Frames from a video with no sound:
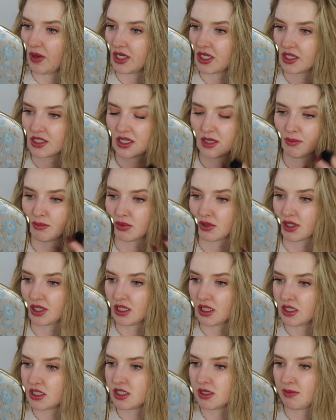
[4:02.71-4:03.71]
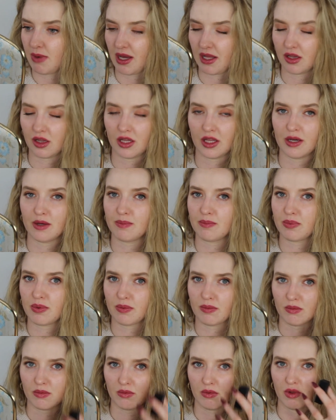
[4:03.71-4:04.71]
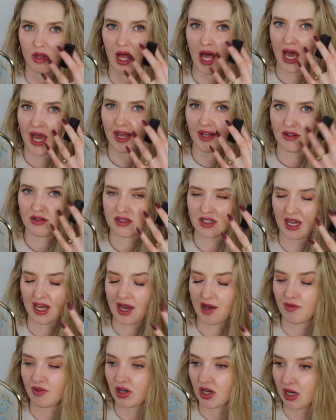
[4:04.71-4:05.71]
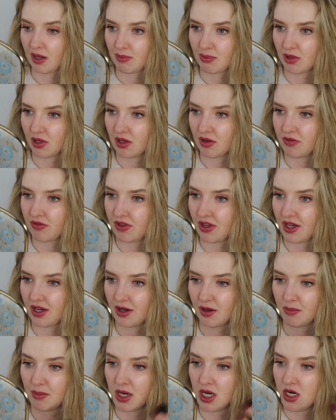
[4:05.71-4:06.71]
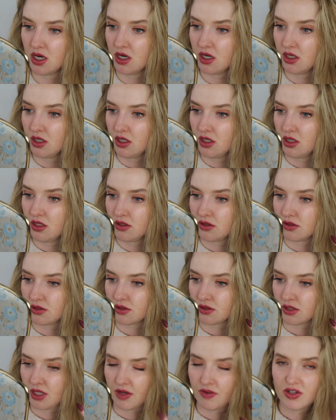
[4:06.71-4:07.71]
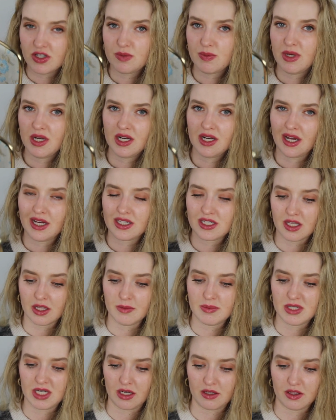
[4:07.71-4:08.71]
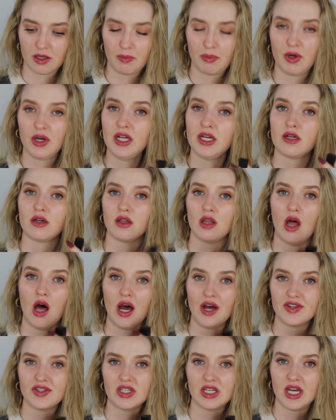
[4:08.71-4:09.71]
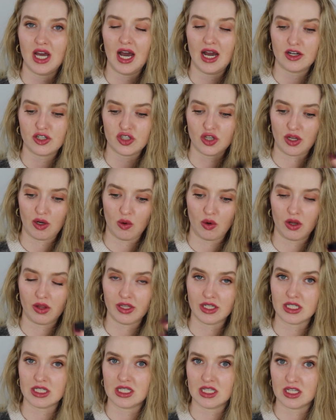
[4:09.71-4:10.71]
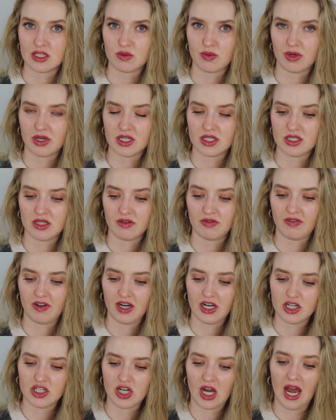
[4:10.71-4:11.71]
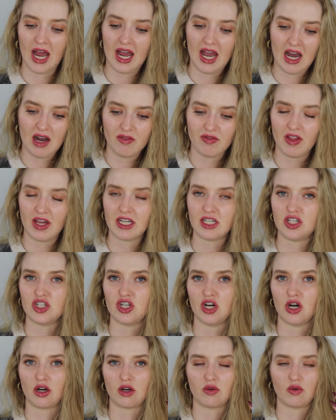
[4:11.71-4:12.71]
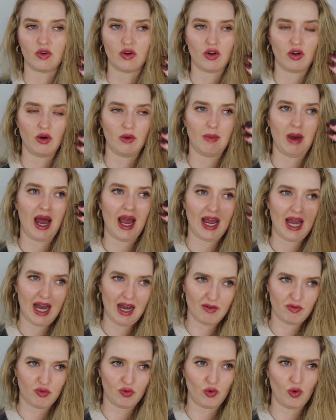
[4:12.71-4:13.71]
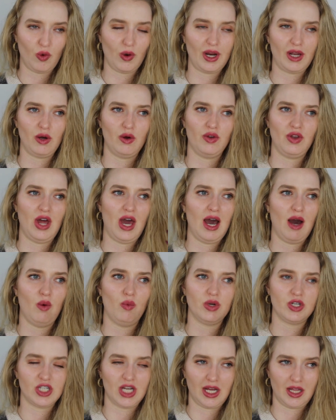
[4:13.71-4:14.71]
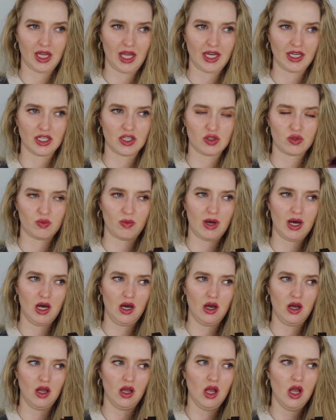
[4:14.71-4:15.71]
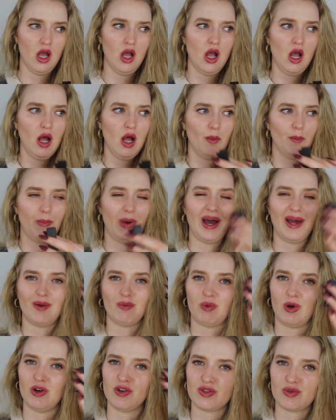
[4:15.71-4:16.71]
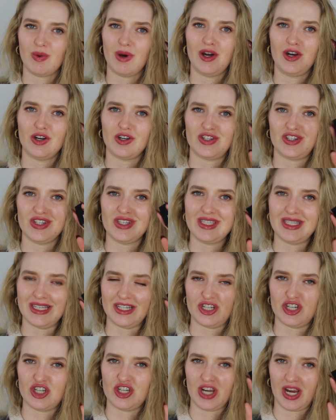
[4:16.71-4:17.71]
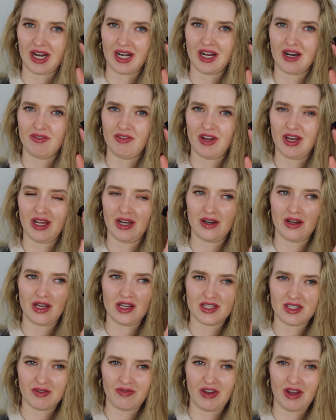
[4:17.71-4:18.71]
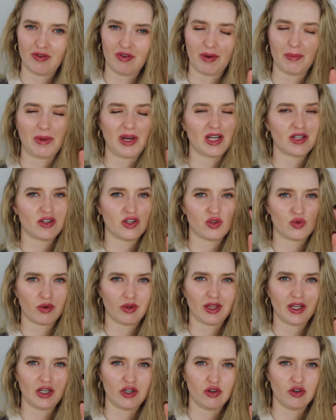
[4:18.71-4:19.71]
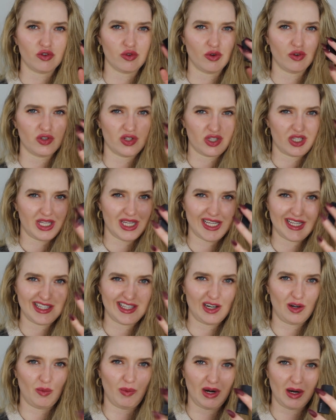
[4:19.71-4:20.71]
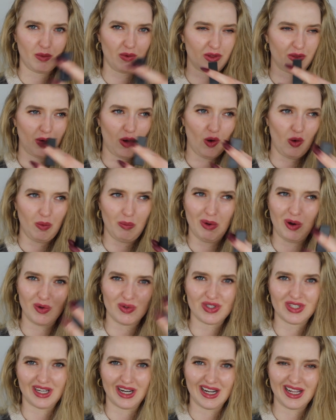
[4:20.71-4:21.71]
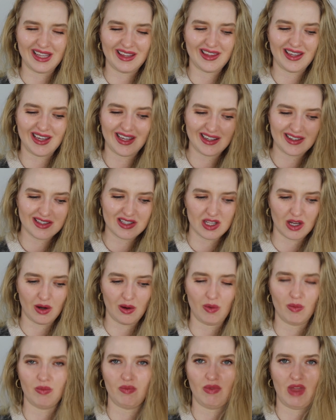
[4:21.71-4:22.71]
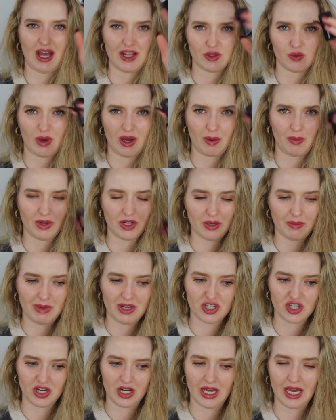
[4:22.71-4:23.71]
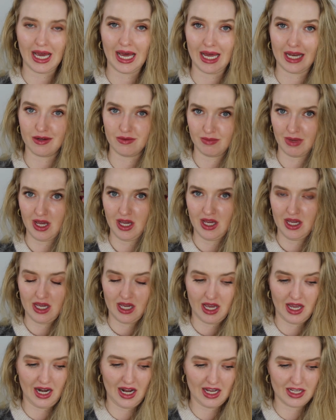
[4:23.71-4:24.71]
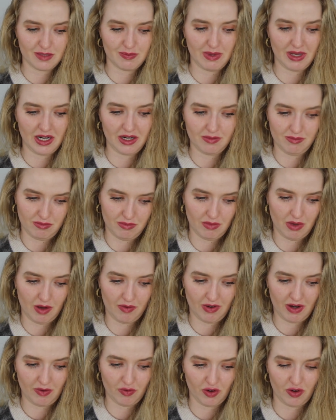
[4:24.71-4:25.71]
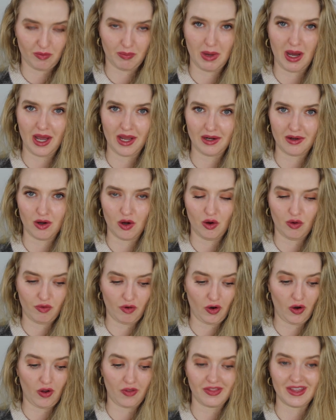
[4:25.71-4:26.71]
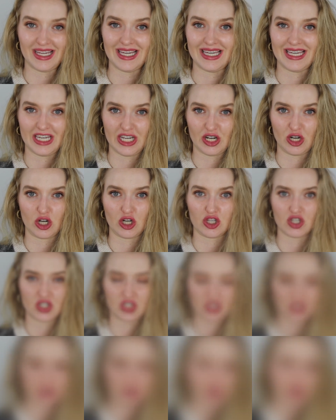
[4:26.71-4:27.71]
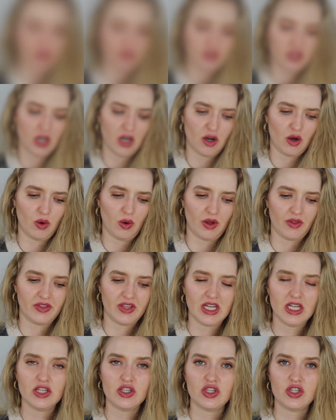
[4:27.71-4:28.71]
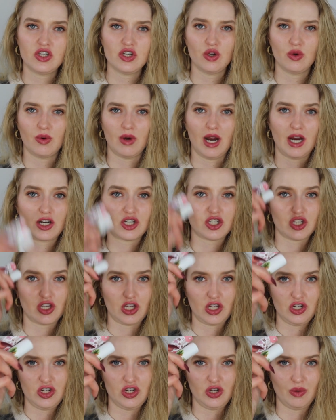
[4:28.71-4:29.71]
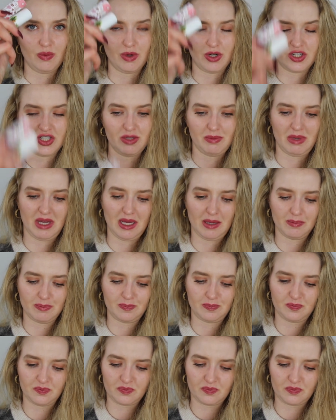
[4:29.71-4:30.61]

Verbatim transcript: It doesn't bleed into my lip lines. I have a couple of them. They've just been a nice lipstick. They're pretty glossy actually, or at least this one is the finish. I have liked Dark Room. I have Royal now, which I like as well. But Rosewater, just the shade of it is a favorite because it's really neutral and just easy to wear with almost anything. So that's why I wanted to mention it. And it has been a favorite of mine over the years. So these two were actually newer to me.